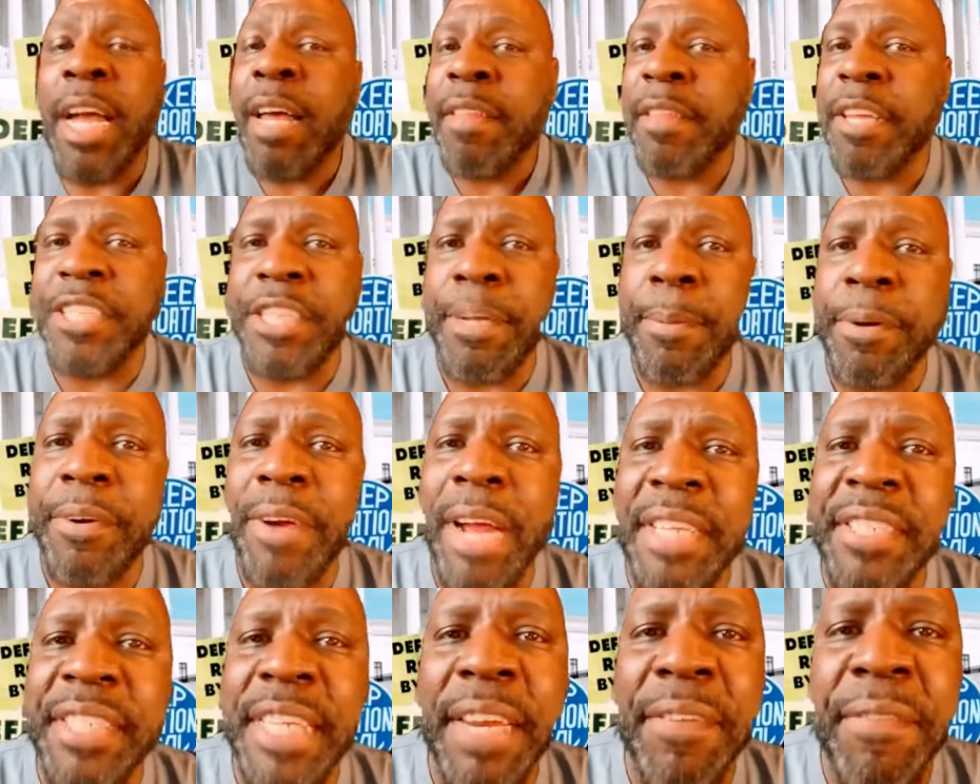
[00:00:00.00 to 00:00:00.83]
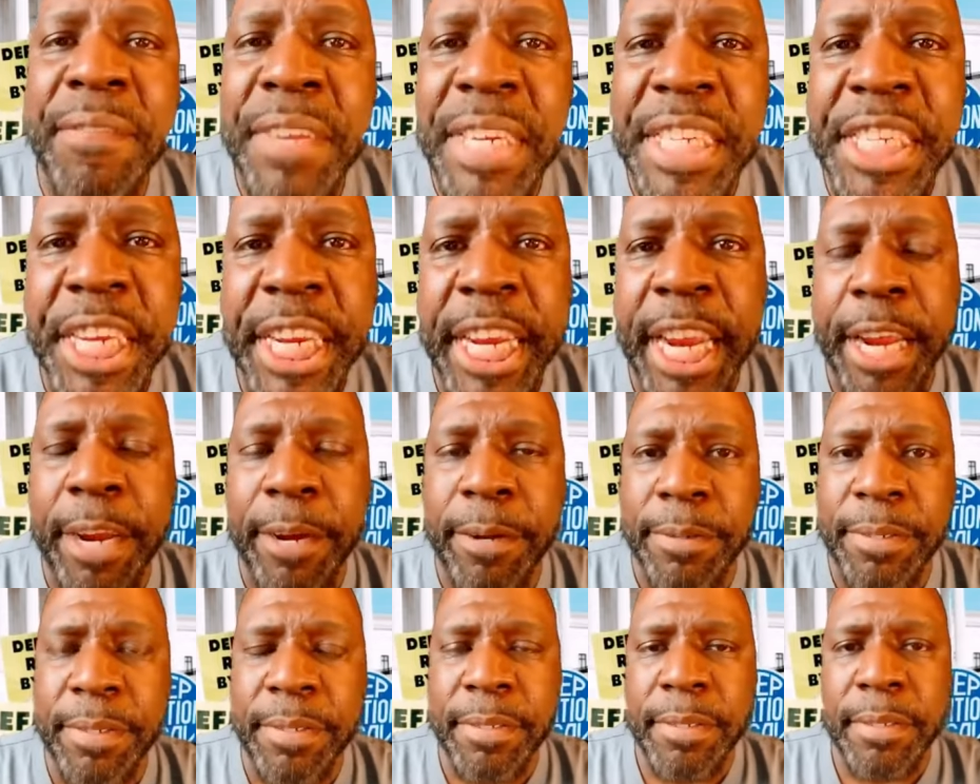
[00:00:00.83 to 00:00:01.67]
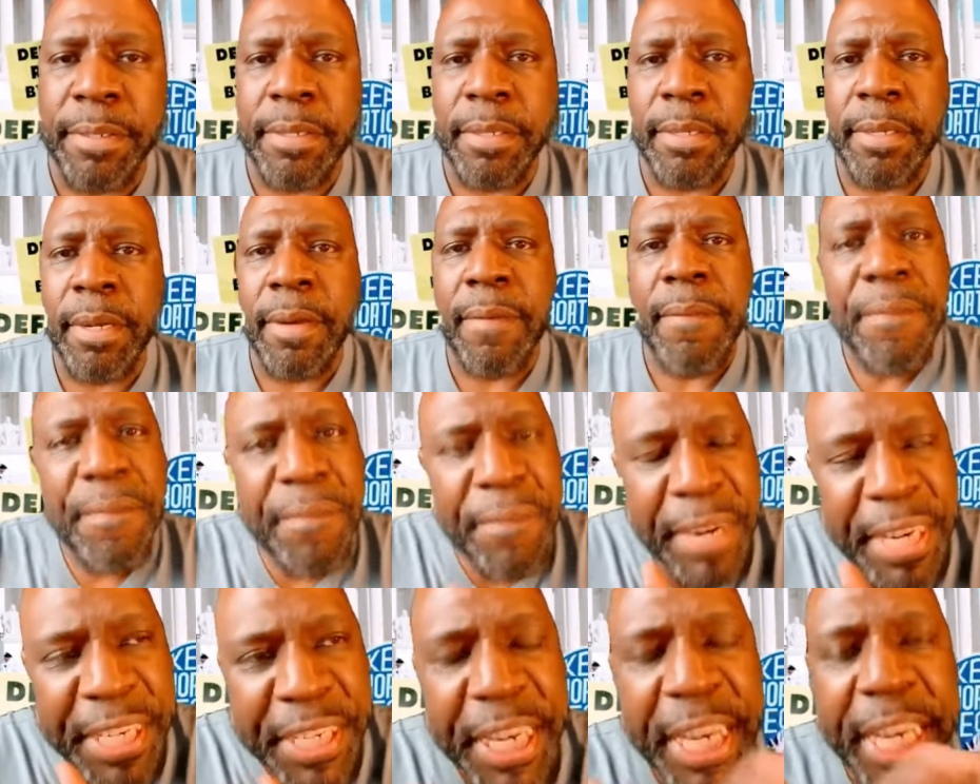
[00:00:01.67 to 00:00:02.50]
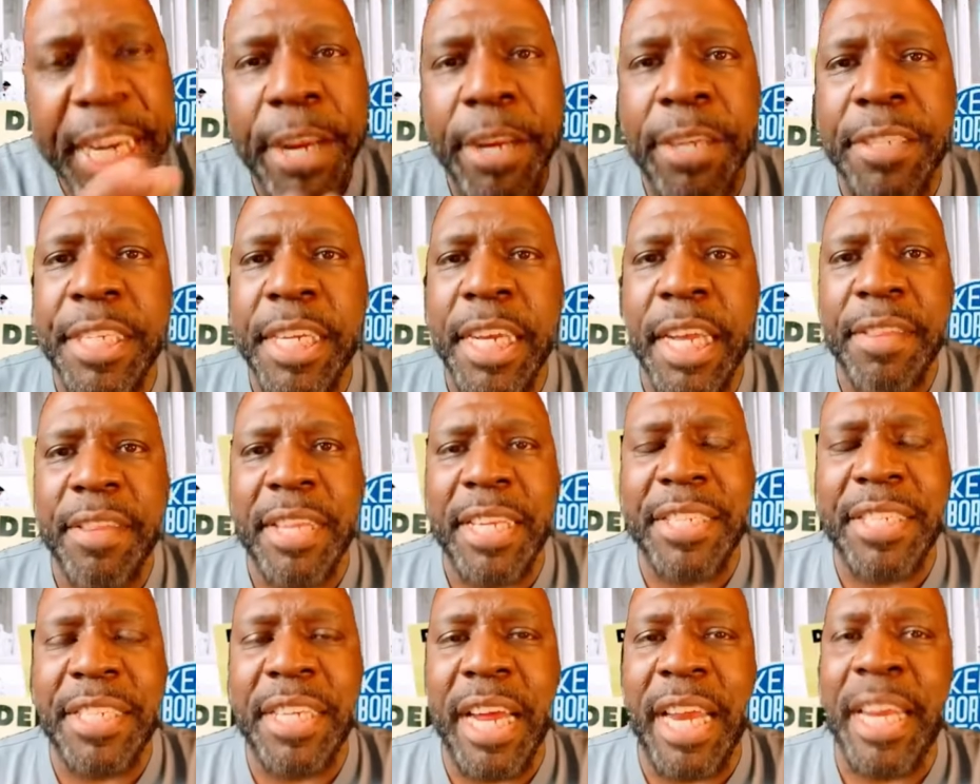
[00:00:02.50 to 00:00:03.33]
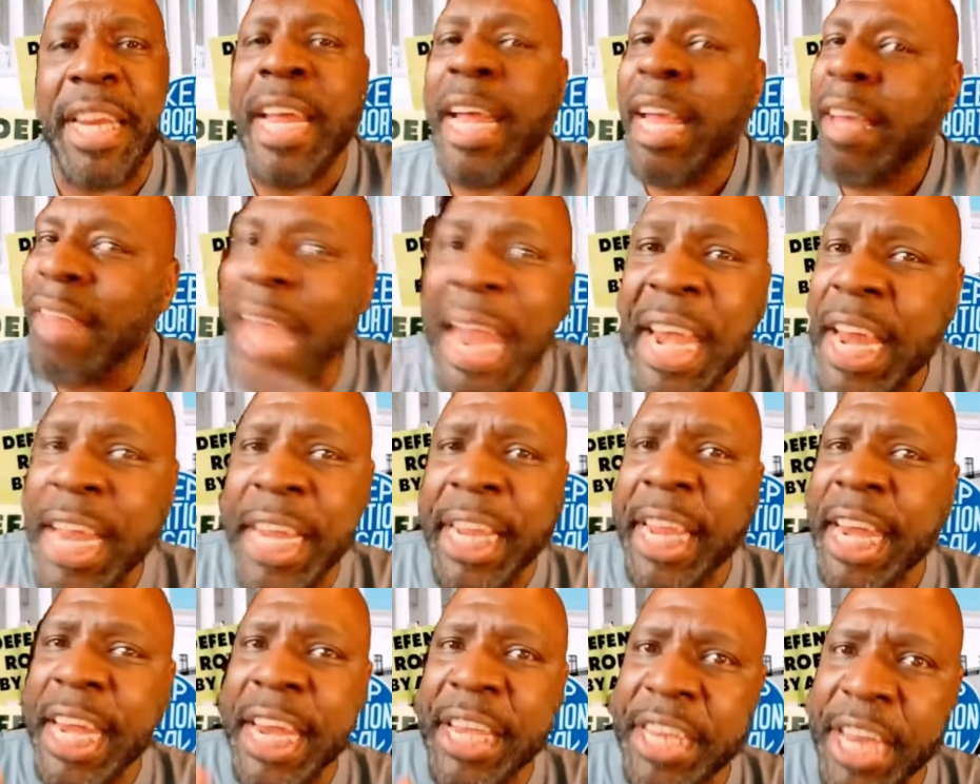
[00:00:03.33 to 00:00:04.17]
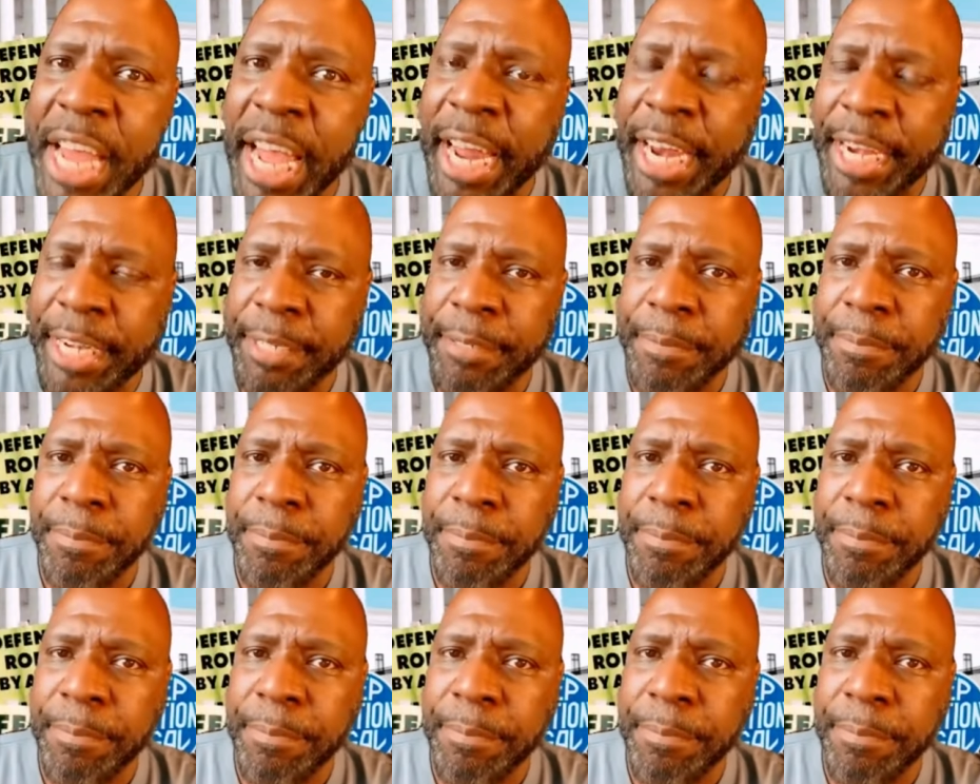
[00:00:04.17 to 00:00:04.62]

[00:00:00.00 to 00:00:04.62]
The Democrats had 50 years, 50 years to get this done. They didn't get it done.